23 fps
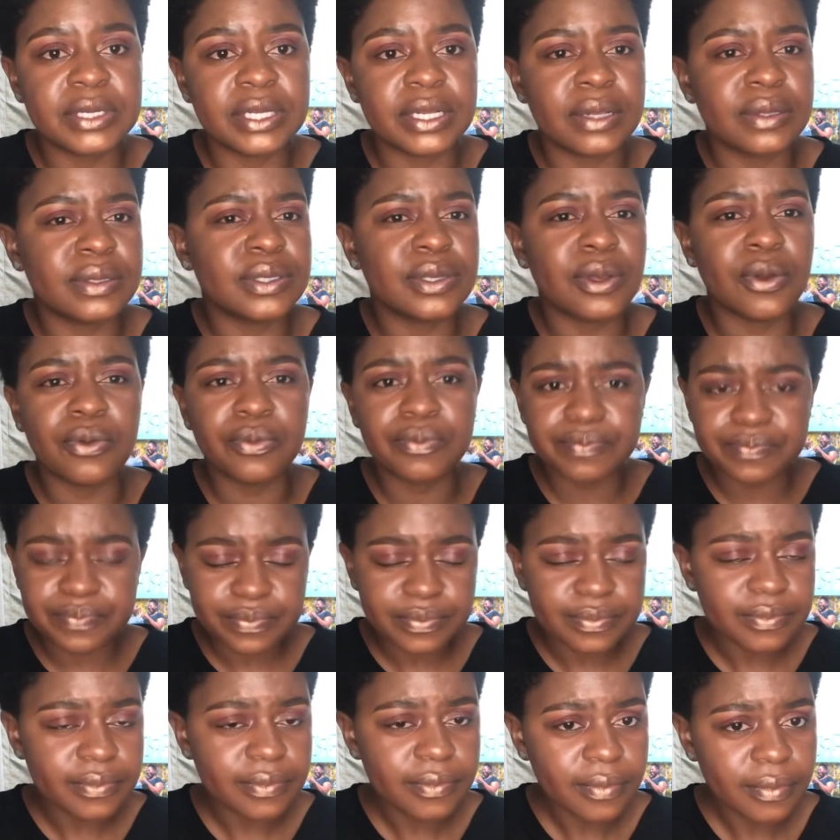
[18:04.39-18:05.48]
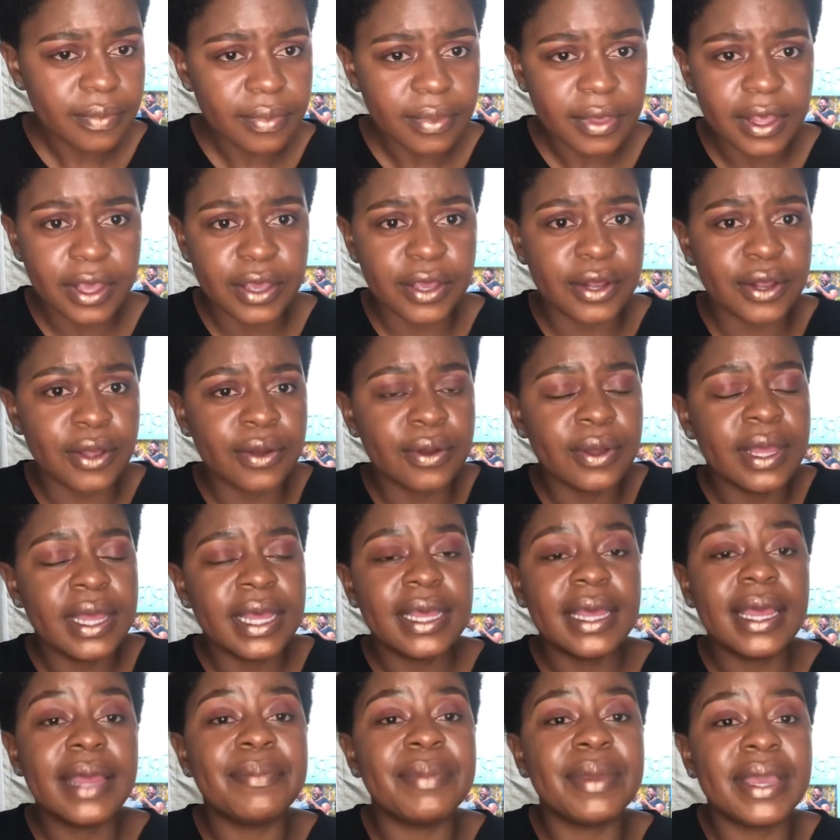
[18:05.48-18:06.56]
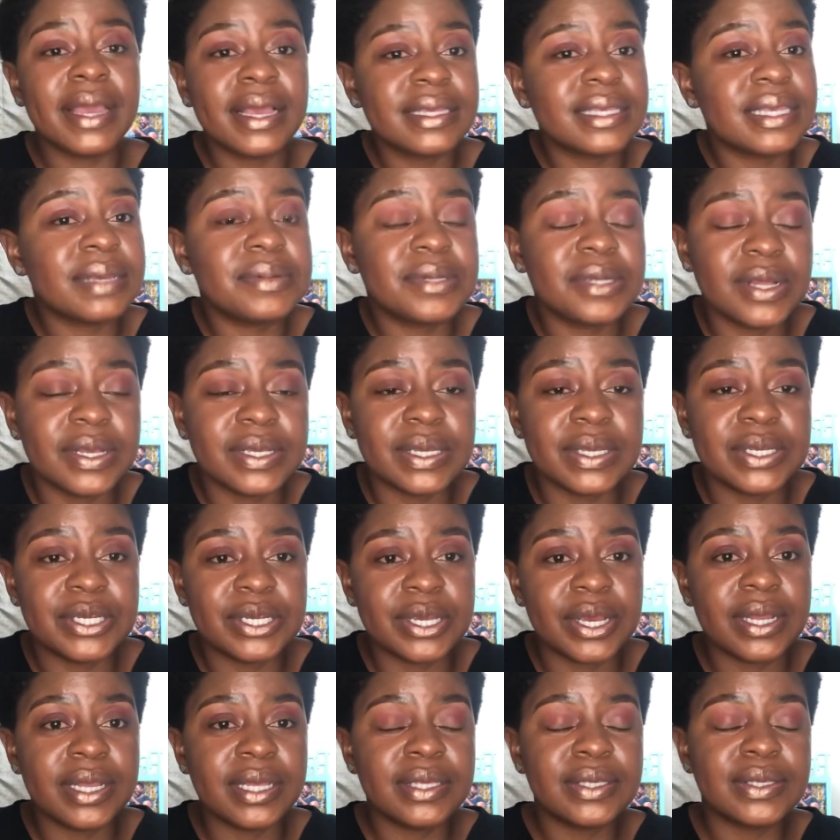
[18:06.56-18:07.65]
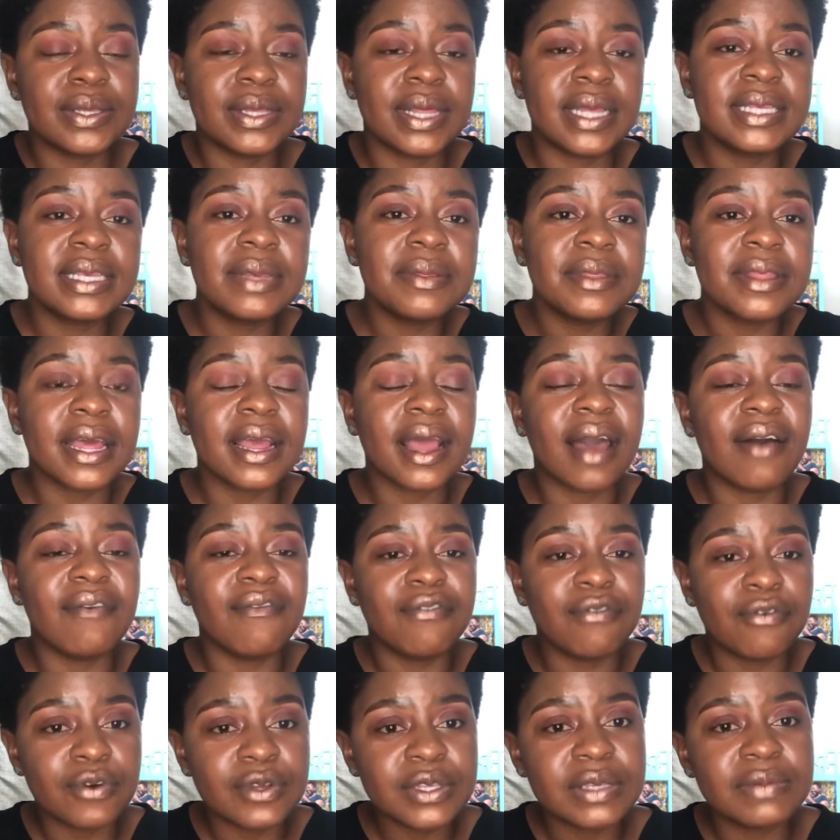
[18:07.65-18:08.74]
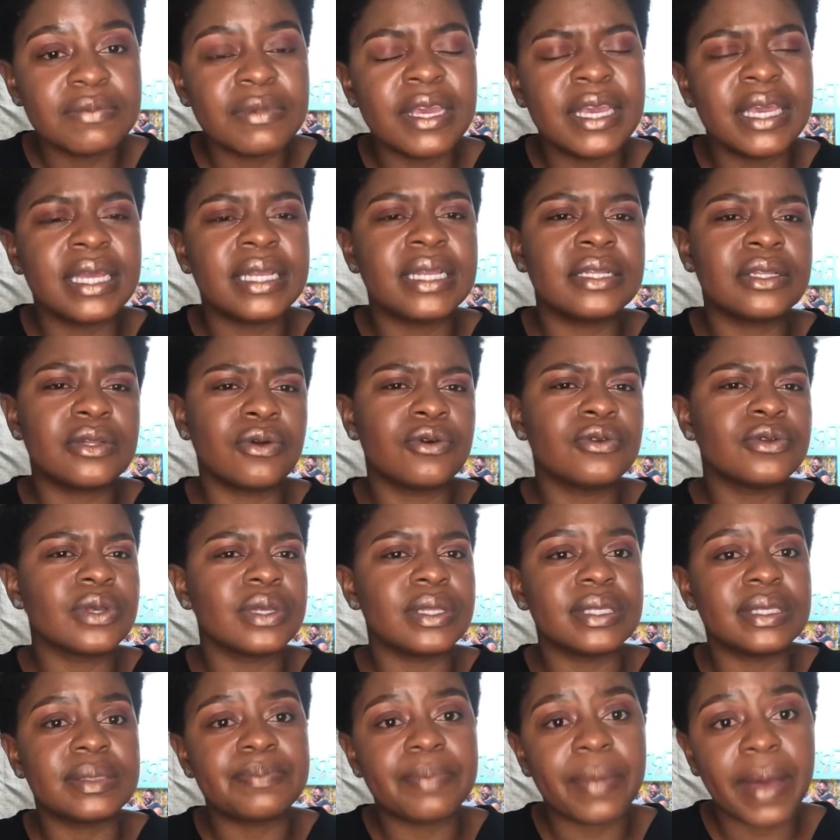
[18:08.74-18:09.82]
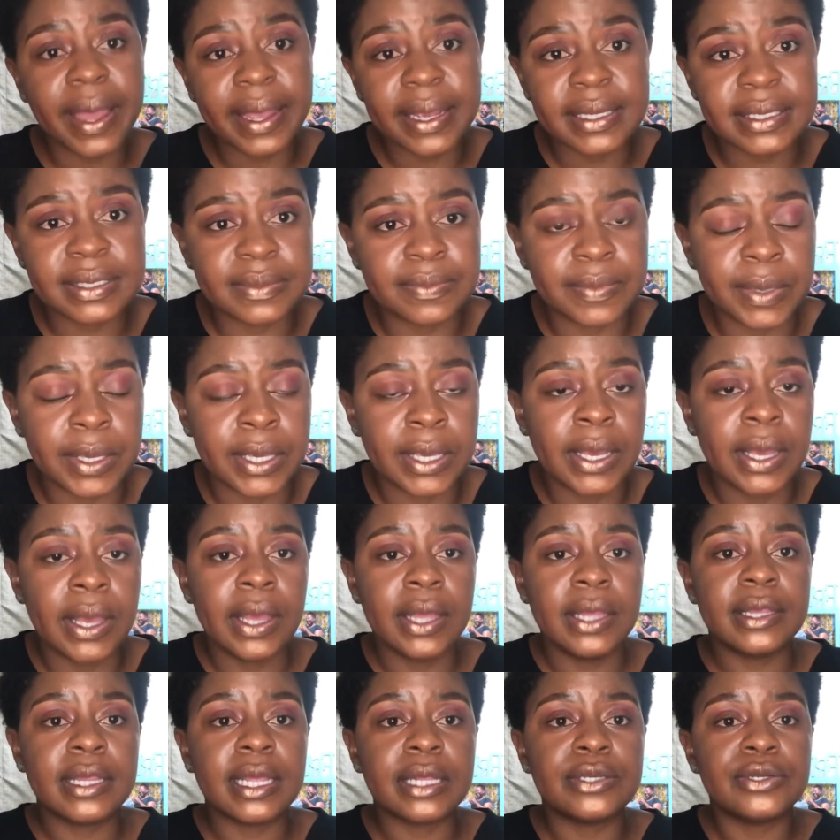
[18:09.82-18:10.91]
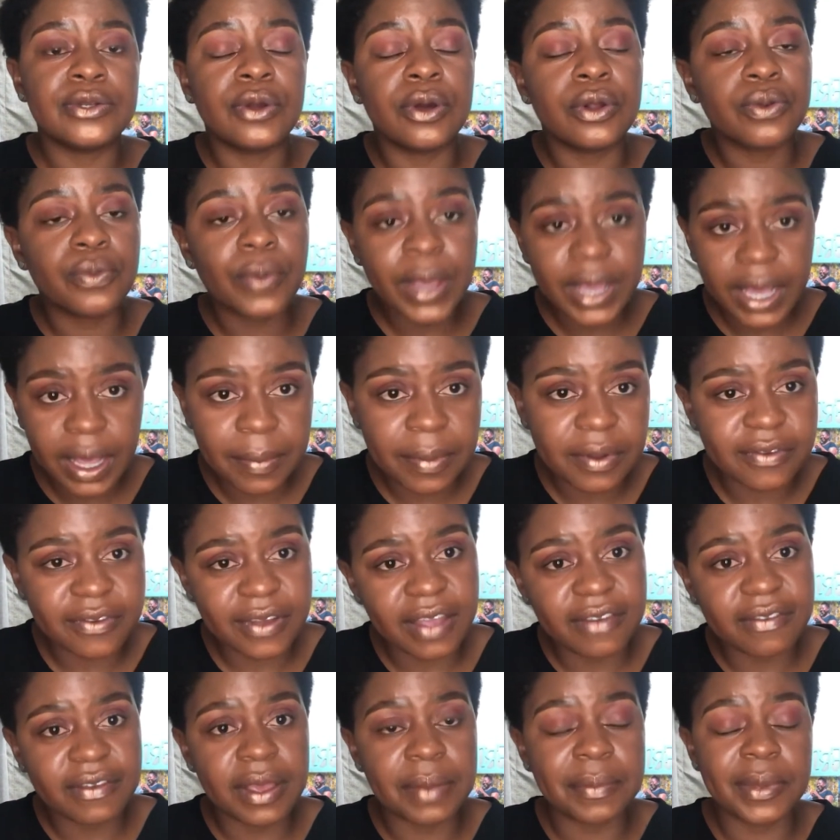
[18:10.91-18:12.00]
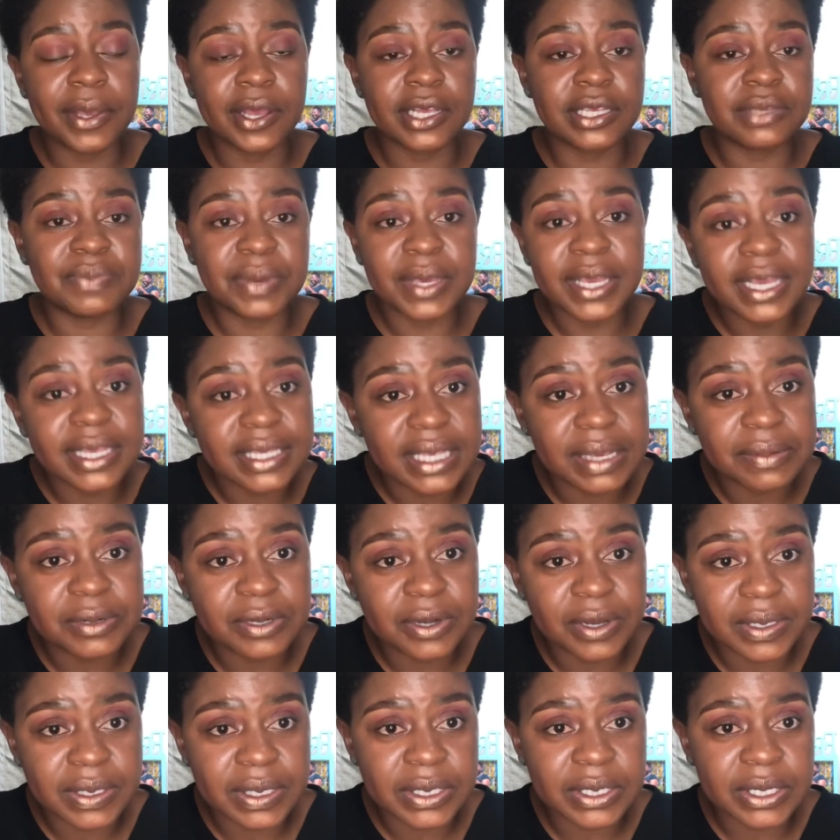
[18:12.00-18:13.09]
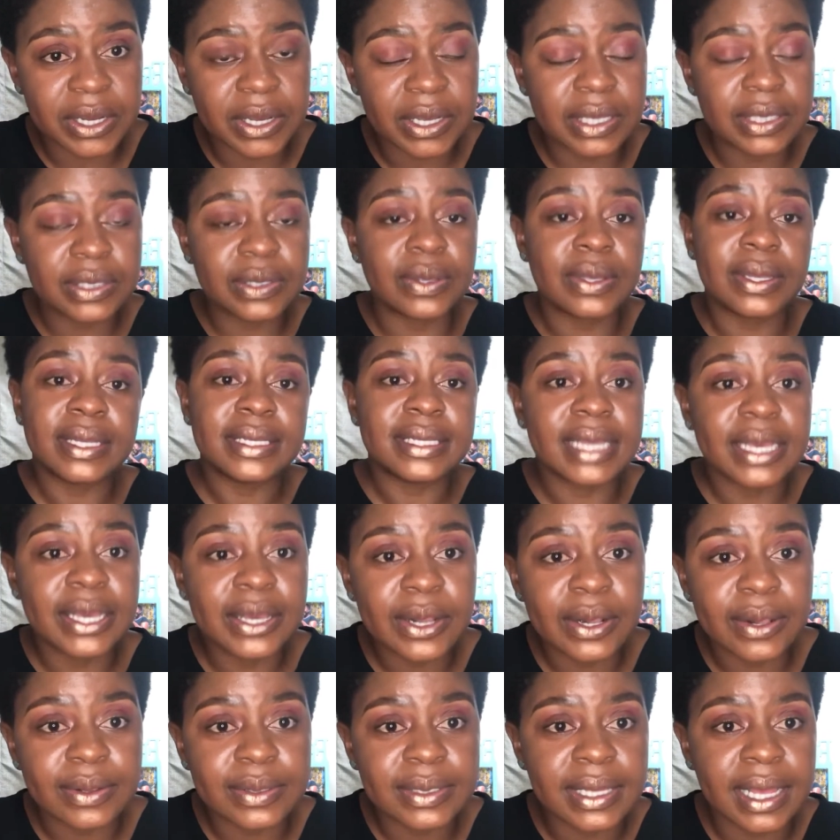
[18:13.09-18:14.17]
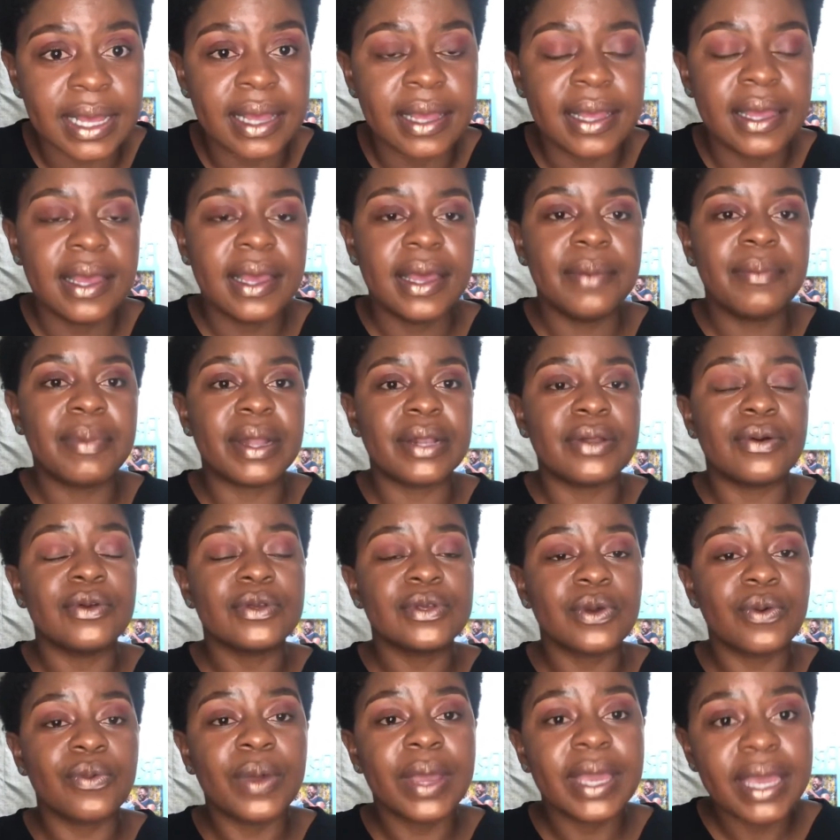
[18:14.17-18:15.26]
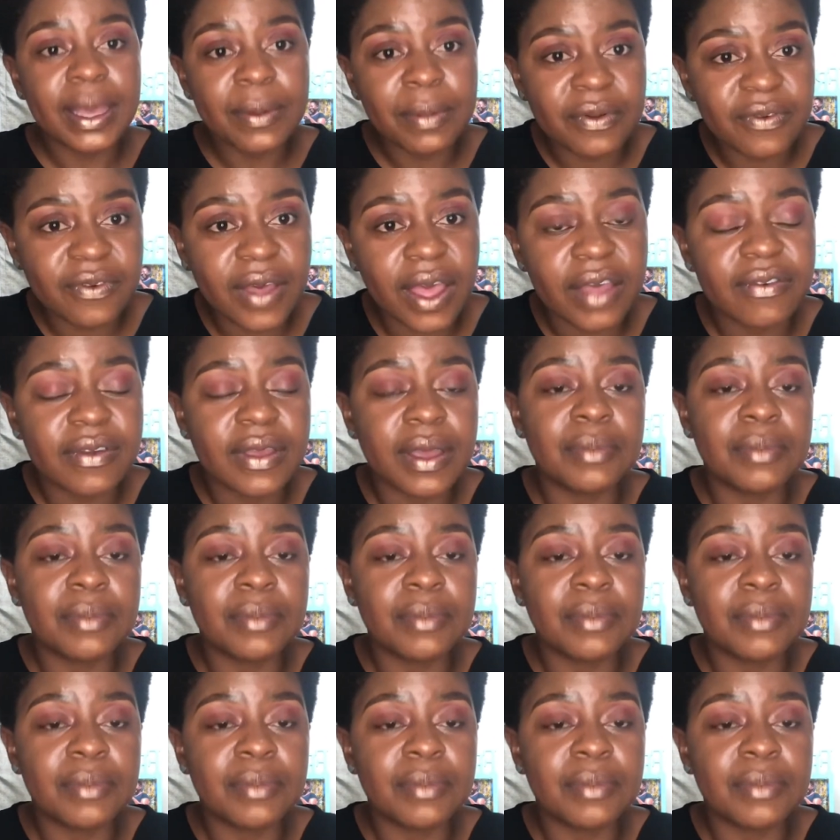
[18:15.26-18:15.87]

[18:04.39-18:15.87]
So being exceptional is a journey. So that's something that comforts me, yet it also inspires me that, I'd wake up at 5 a.m. because being exceptional is a journey. So you're a day closer, but also wake up at 5 a.m.